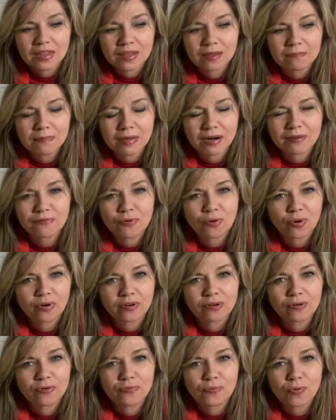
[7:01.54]

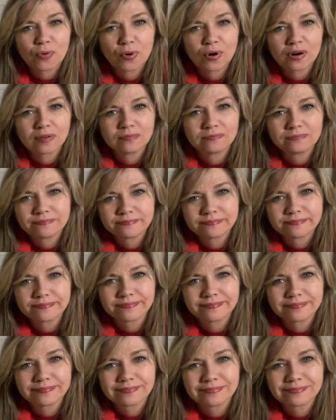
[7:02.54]
metaphorical for,
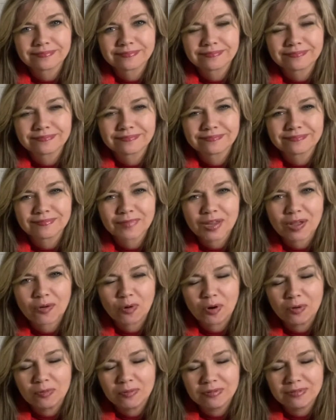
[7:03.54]

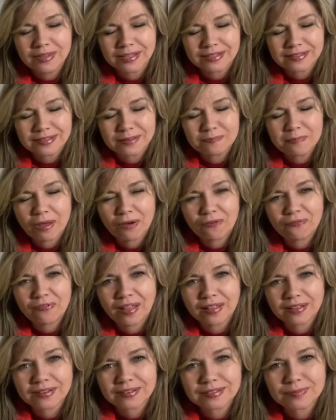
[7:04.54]
well, it's the male
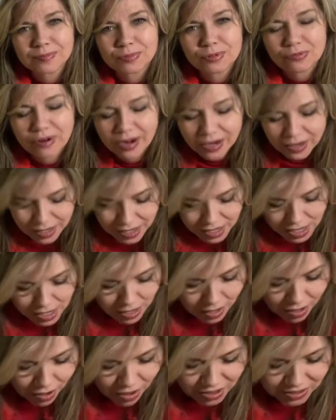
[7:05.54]
phallic symbol, right?
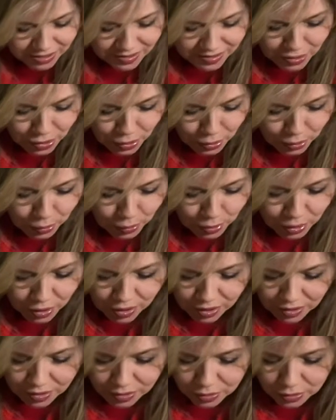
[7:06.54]
All right, so
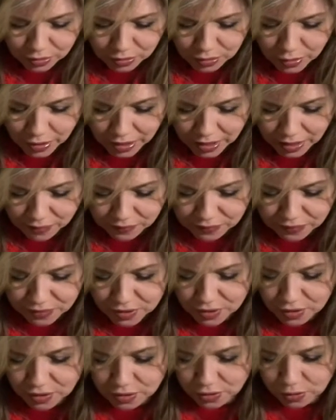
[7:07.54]
you have
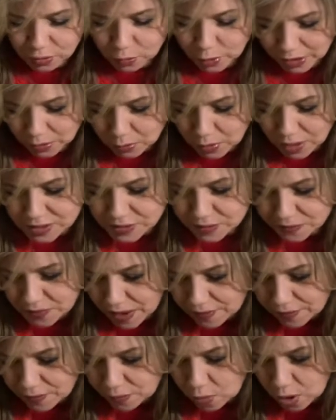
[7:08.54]
Queen of Wands,
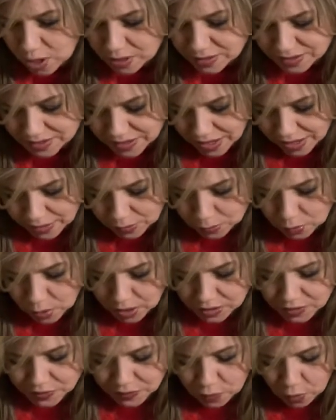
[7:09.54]
Five of Wands, Knight of
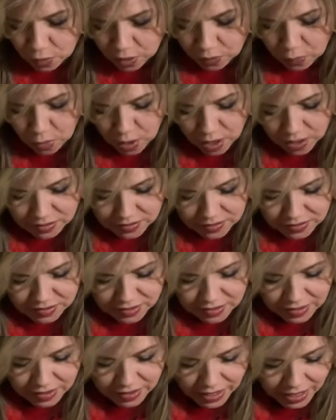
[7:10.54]
Wands, Four of Wands,
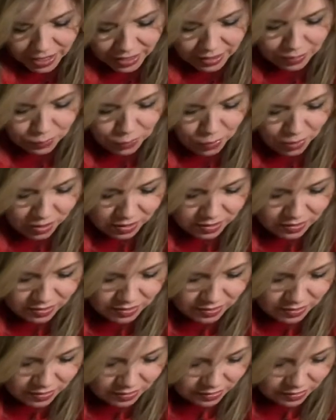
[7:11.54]
Eight of Wands,